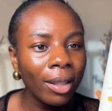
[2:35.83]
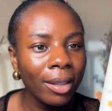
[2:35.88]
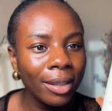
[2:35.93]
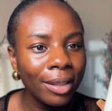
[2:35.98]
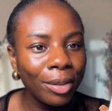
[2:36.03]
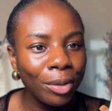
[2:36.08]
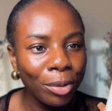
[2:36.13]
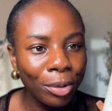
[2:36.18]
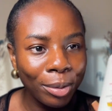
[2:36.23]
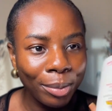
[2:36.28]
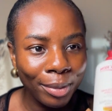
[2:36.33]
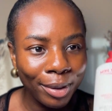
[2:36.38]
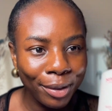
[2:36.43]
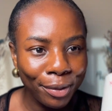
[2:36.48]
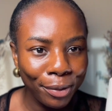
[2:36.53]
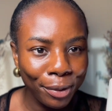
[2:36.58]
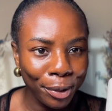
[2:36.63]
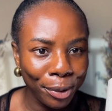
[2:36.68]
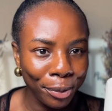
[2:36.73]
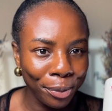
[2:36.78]
This cream is
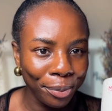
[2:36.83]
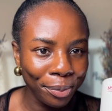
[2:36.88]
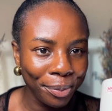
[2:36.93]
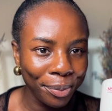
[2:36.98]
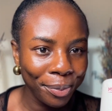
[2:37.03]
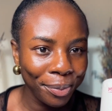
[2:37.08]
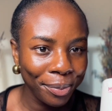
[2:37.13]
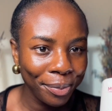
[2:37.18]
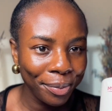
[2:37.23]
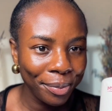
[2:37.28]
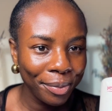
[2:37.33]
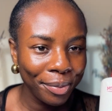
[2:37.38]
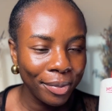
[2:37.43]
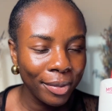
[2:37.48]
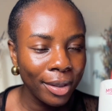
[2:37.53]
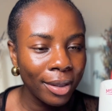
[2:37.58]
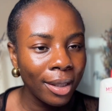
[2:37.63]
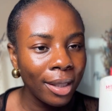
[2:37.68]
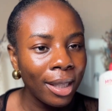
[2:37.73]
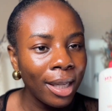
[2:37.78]
for you.
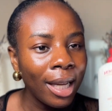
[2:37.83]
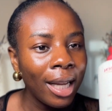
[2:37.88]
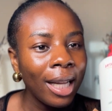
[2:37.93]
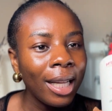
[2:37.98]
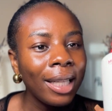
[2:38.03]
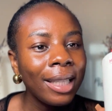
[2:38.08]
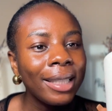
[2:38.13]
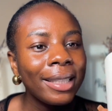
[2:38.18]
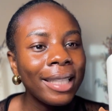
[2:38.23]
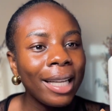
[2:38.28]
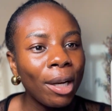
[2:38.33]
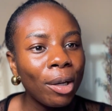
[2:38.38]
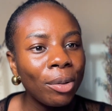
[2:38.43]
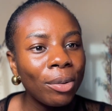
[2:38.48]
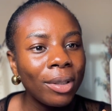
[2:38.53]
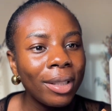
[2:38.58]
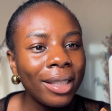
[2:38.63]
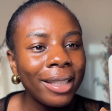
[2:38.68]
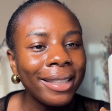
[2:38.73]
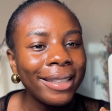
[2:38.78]
Now,
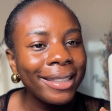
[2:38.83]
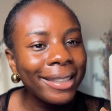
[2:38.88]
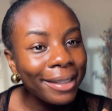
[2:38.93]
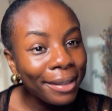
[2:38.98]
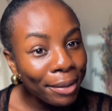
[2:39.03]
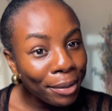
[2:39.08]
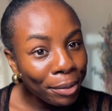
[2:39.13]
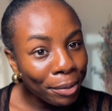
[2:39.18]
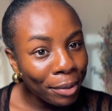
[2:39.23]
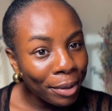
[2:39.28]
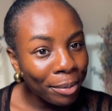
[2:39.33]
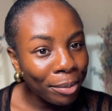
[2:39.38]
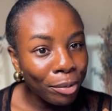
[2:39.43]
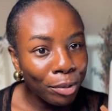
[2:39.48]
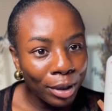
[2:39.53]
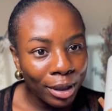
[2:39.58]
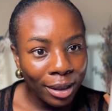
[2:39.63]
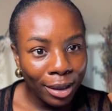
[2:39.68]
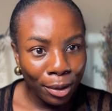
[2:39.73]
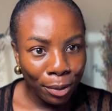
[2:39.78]
this cream
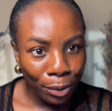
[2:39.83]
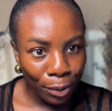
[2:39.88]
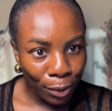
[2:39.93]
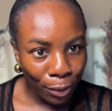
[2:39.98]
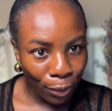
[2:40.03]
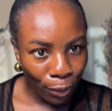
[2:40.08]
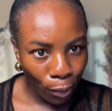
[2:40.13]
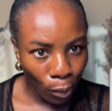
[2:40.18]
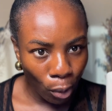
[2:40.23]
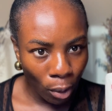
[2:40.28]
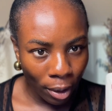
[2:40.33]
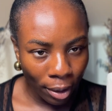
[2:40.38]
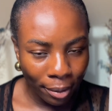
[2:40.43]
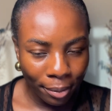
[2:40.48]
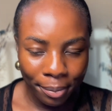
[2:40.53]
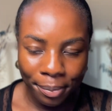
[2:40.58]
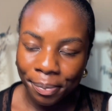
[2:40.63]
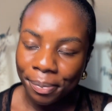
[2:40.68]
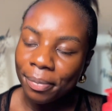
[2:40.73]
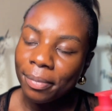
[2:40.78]
retails for
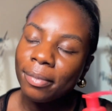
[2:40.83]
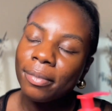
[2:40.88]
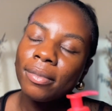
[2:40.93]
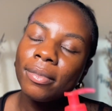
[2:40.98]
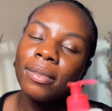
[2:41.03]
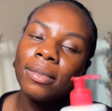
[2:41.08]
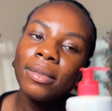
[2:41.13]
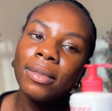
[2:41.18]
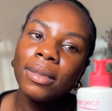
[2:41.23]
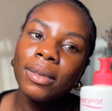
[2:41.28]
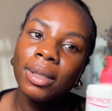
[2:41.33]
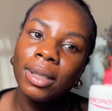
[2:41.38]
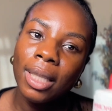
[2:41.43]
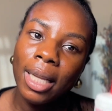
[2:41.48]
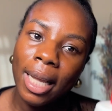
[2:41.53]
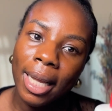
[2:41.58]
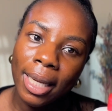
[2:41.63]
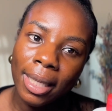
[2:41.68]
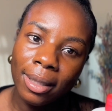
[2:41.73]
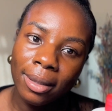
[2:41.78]

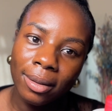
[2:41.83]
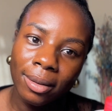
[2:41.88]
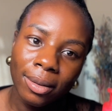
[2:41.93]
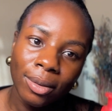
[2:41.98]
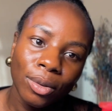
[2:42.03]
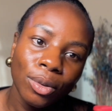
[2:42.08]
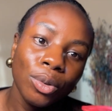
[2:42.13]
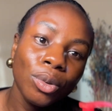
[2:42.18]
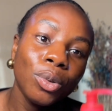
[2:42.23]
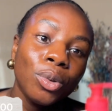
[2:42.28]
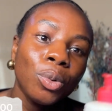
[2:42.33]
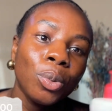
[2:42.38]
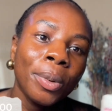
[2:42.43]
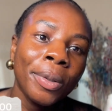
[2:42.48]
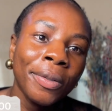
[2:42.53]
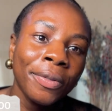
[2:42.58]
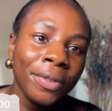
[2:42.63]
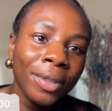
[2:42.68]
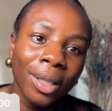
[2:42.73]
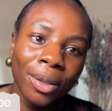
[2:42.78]
10 to
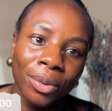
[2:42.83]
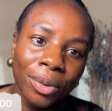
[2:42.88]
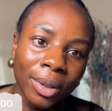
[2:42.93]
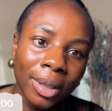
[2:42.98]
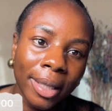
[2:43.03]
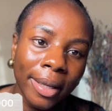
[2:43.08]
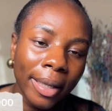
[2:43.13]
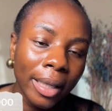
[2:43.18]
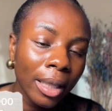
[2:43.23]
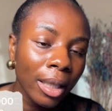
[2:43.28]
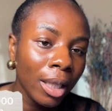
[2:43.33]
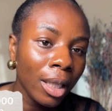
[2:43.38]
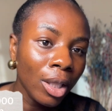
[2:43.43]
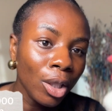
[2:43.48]
12,000 naira.